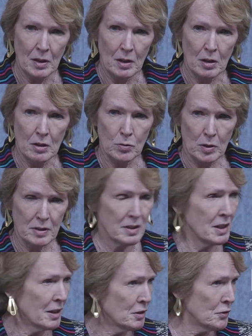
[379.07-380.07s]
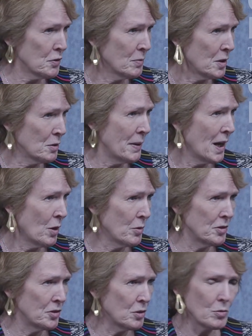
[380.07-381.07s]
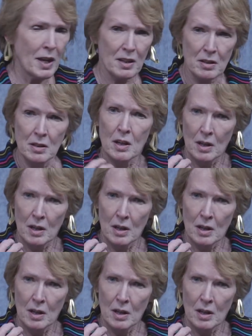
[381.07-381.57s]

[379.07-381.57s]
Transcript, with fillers: of what it does from other powers, you get a,